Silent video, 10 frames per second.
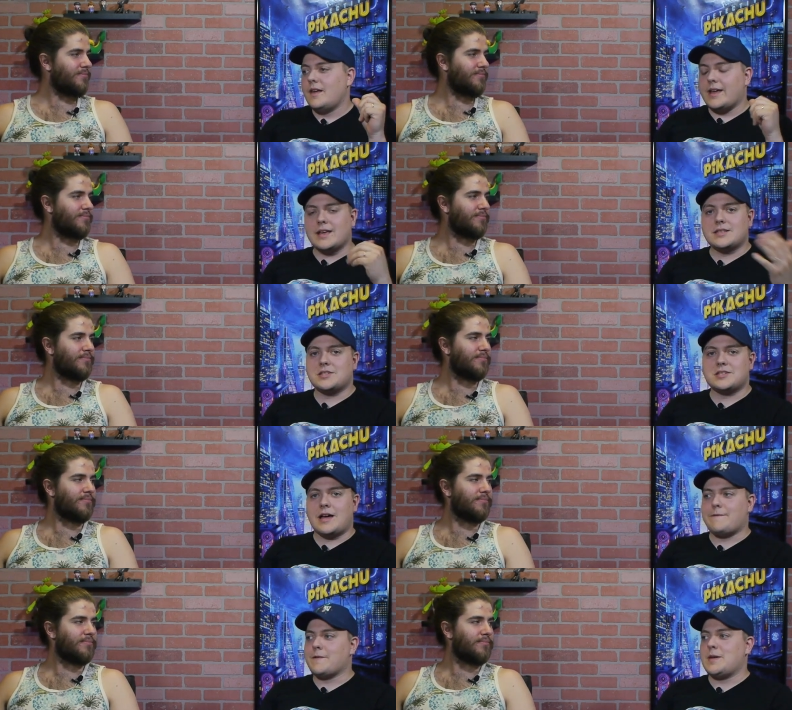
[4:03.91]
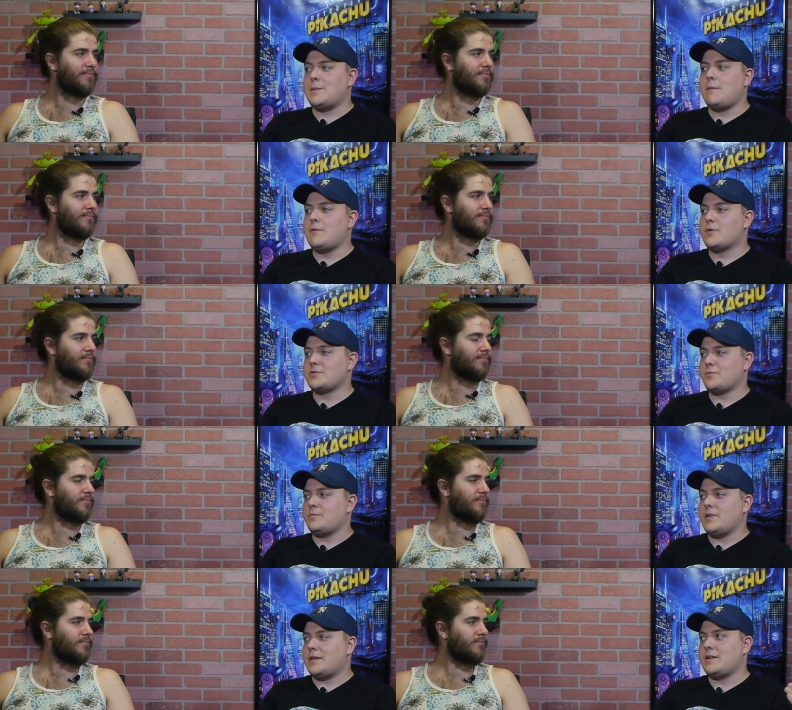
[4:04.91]
Speaker 1: I guess it's just not for me. Maybe we're,
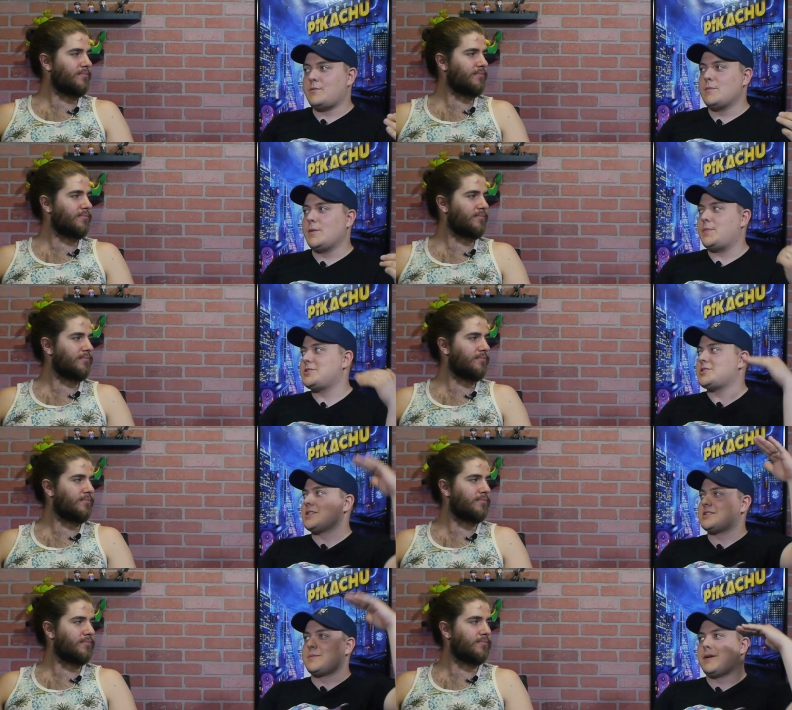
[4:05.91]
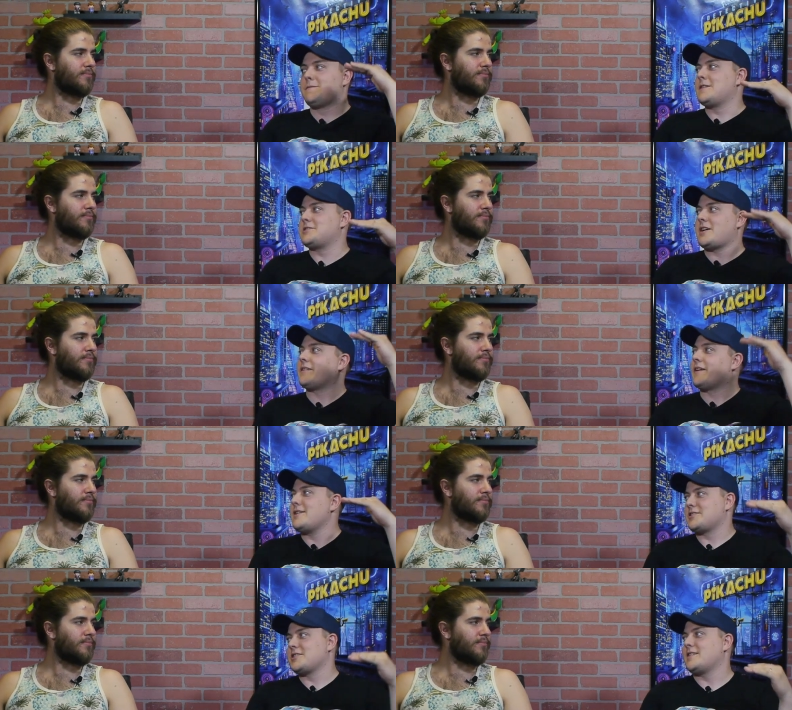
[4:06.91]
I think we might be just above the
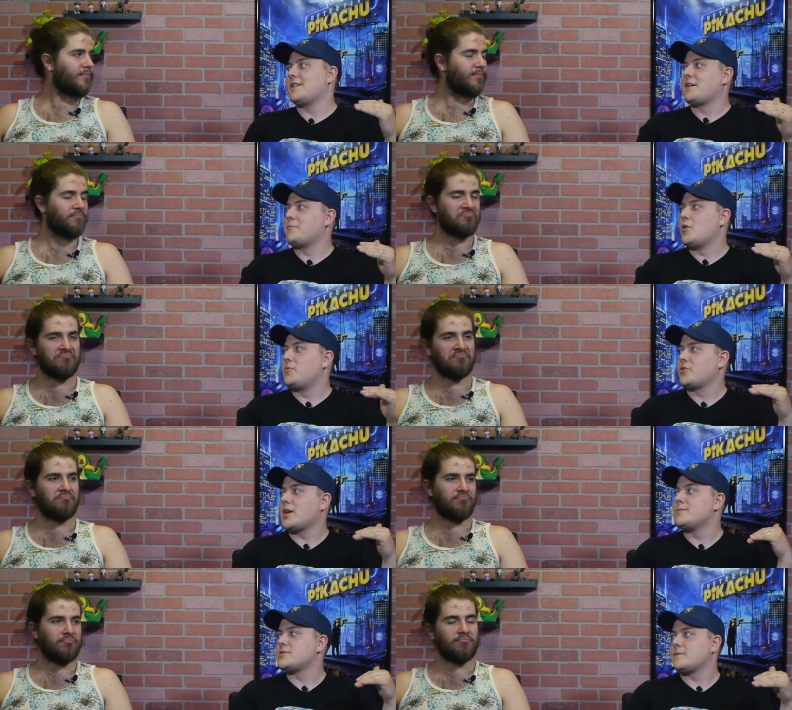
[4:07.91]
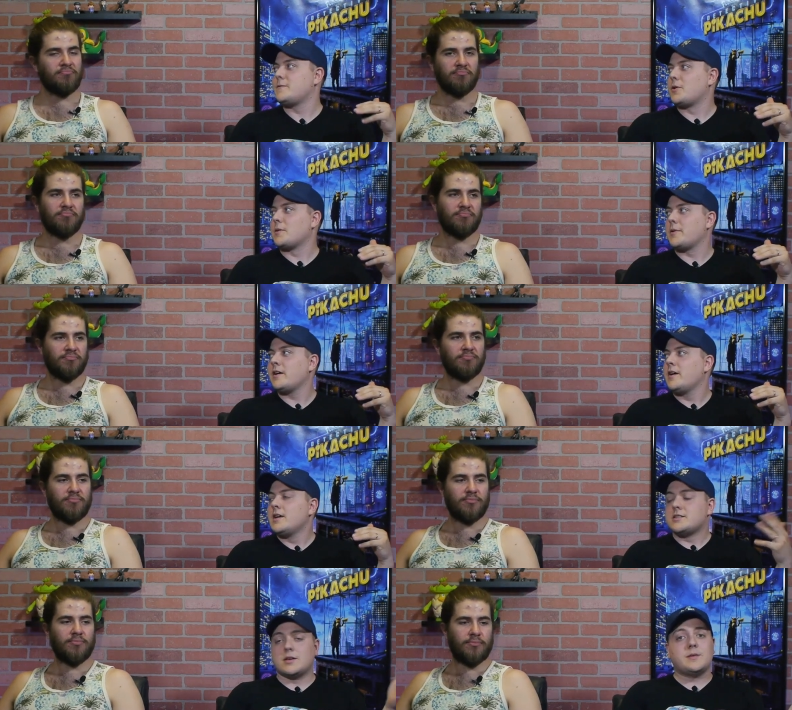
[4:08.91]
generation that like mobile games are for, but
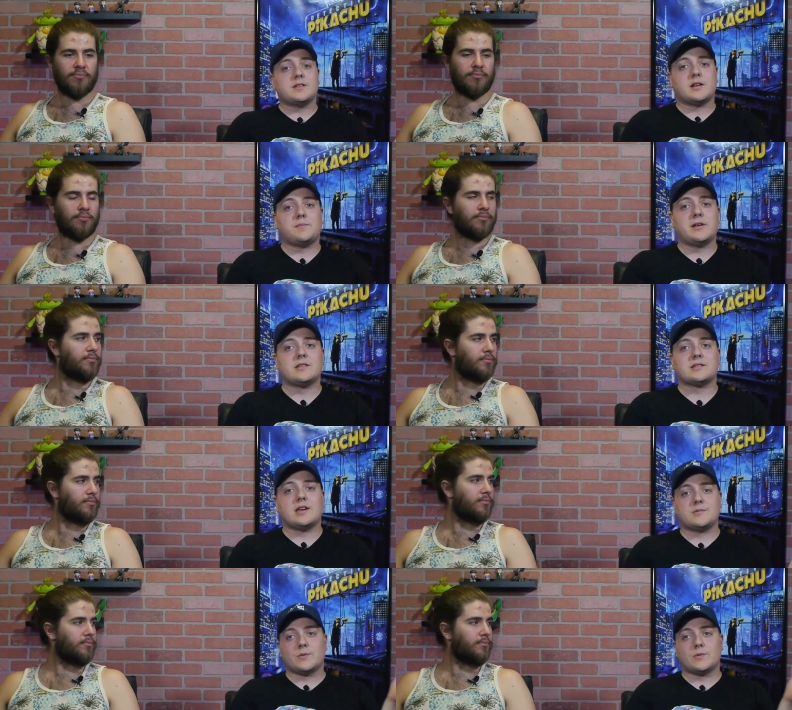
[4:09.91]
somebody's gonna play this game.